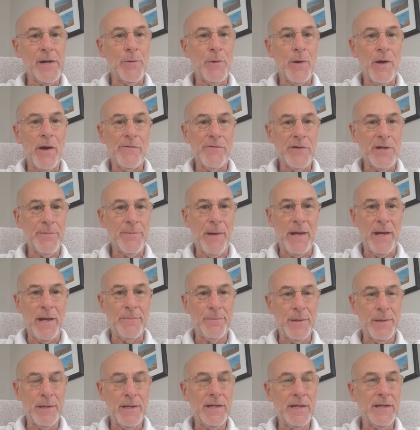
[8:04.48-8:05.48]
wherever he might
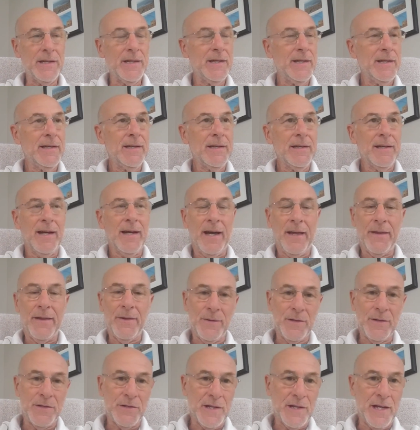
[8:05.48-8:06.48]
be,
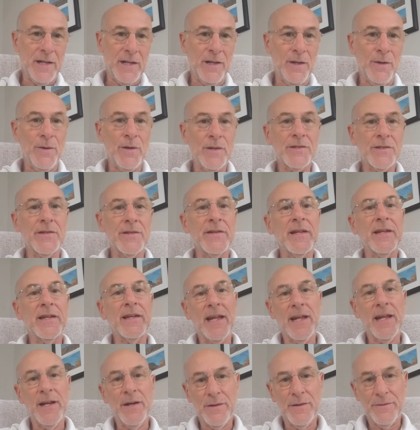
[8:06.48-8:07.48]
either in St. Louis and then
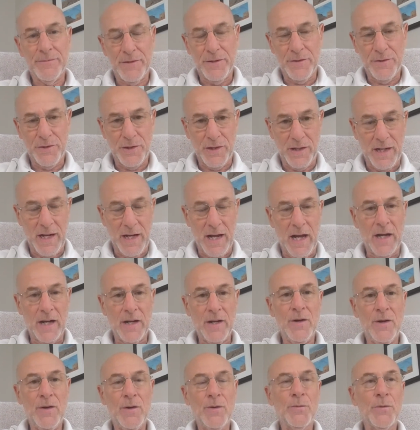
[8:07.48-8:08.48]
later to
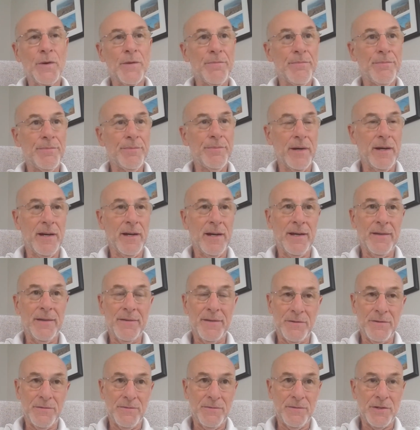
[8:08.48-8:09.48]
Chicago with
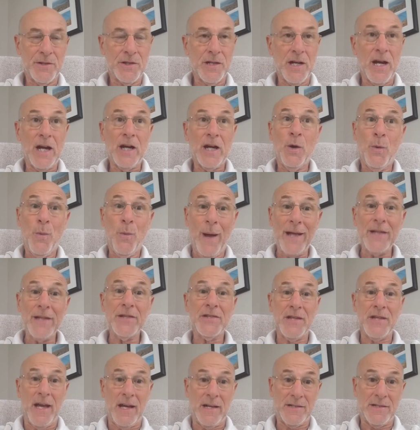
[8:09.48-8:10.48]
the Chicago White
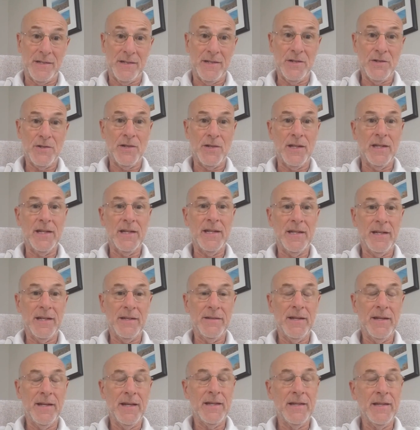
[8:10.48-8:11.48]
Sox initially, and
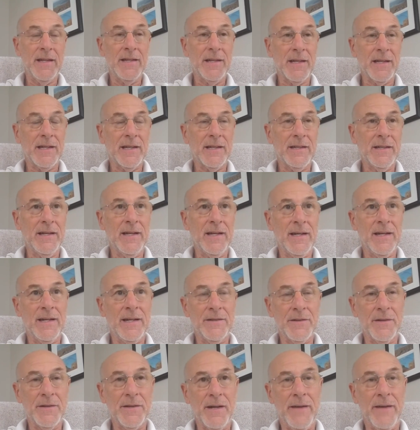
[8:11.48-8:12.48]
then
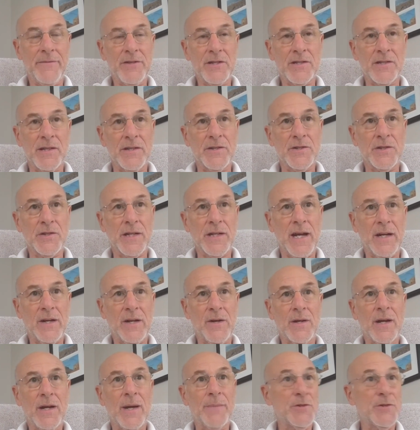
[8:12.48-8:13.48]
obviously the
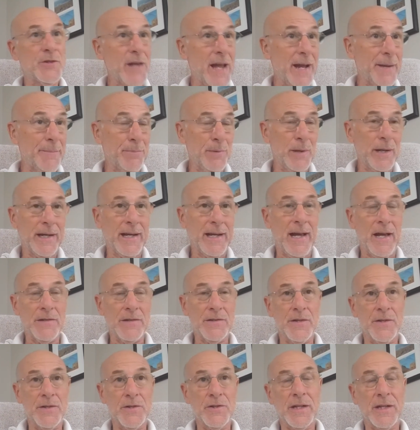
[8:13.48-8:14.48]
Chicago Cubs. Jack
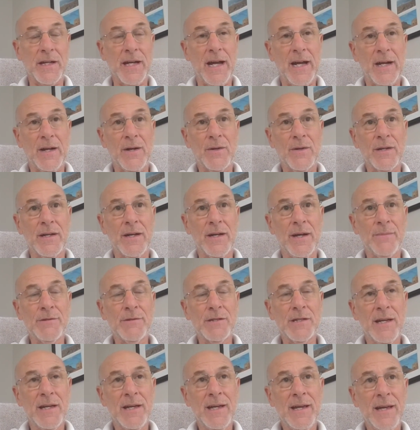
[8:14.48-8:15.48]
Brickhouse of the Chicago Cubs.